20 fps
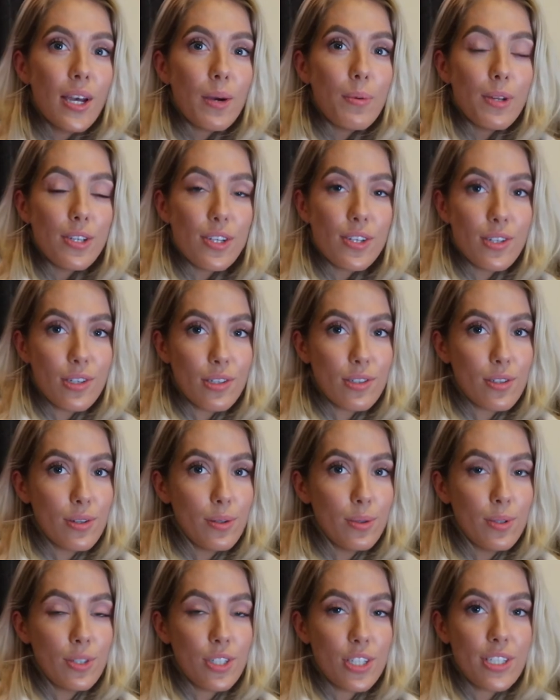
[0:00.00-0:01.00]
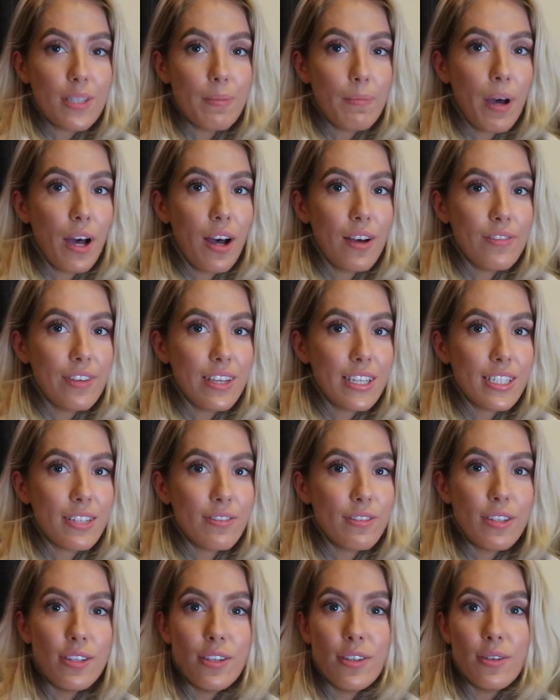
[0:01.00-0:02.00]
which are just gorgeous and perfect
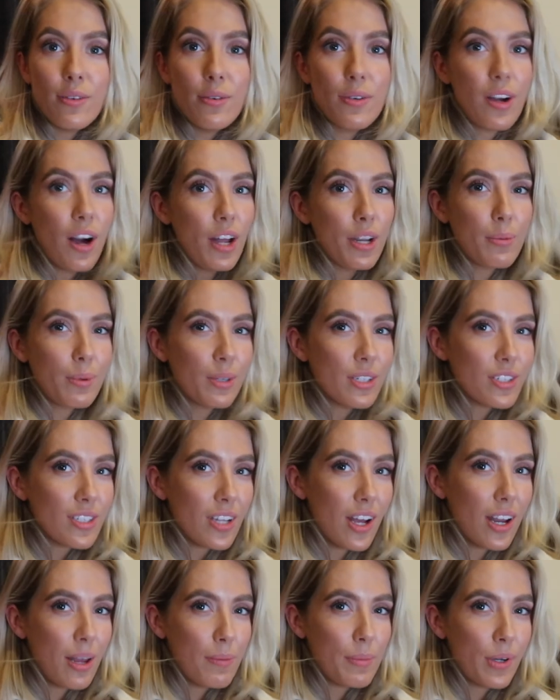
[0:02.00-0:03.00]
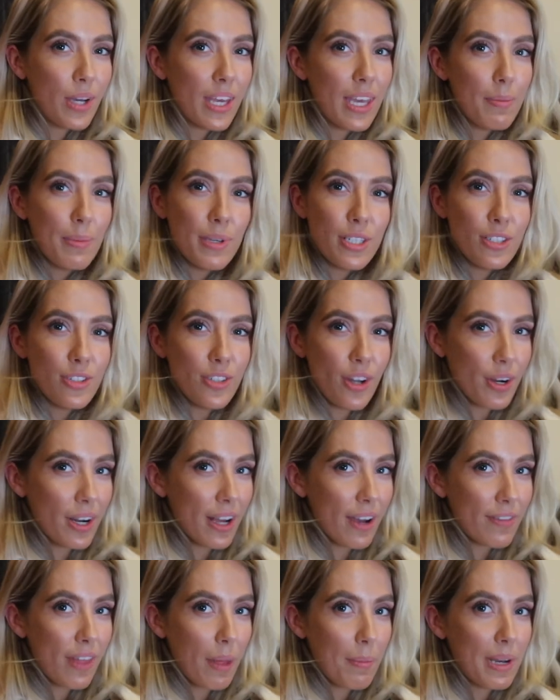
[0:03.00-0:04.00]
if you kind of want to style up your ear but you don't
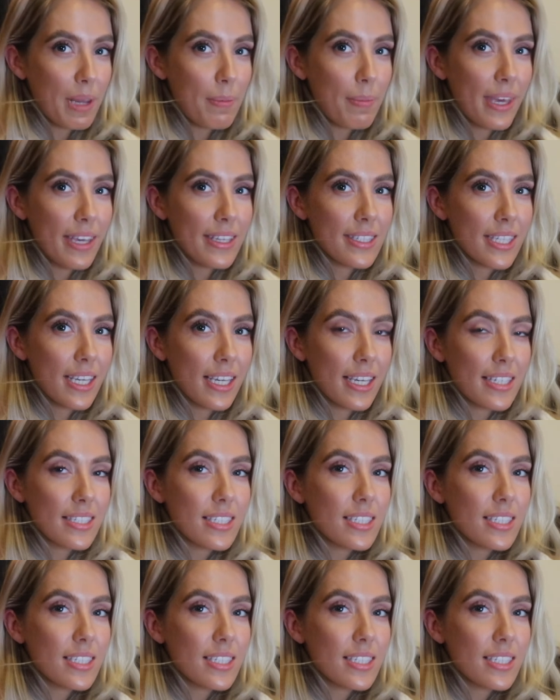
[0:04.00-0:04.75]
have that many piercings,